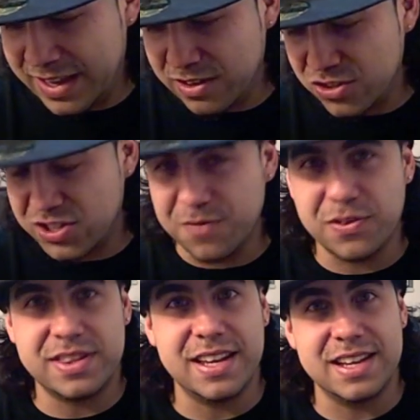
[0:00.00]
and there's
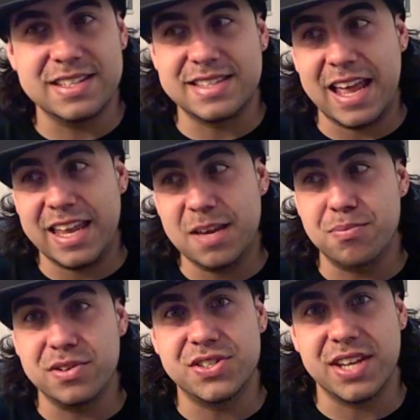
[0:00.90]
different things that he
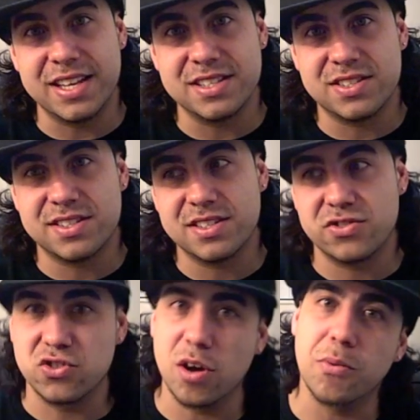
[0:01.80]
presents
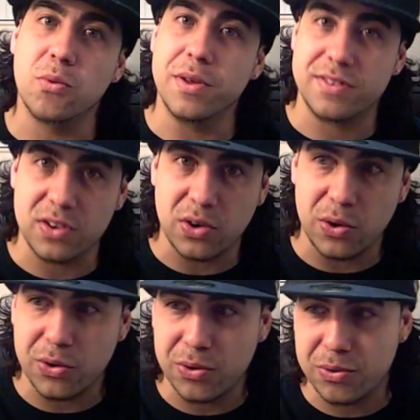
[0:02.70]
trouble with to
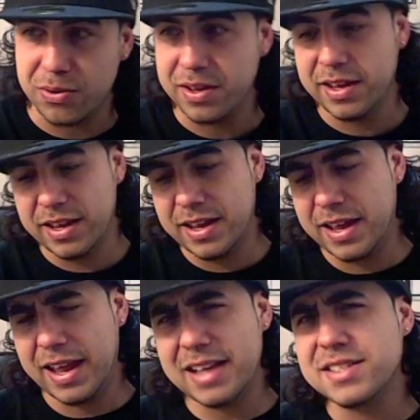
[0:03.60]
Cotto,
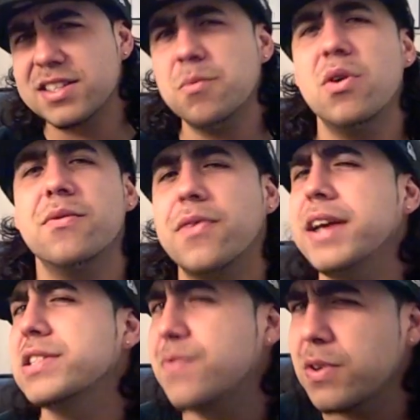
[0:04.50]
and somewhat
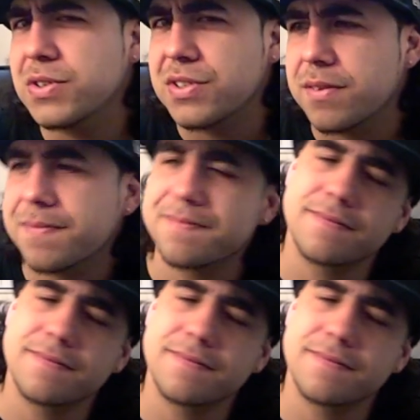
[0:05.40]
vice versa.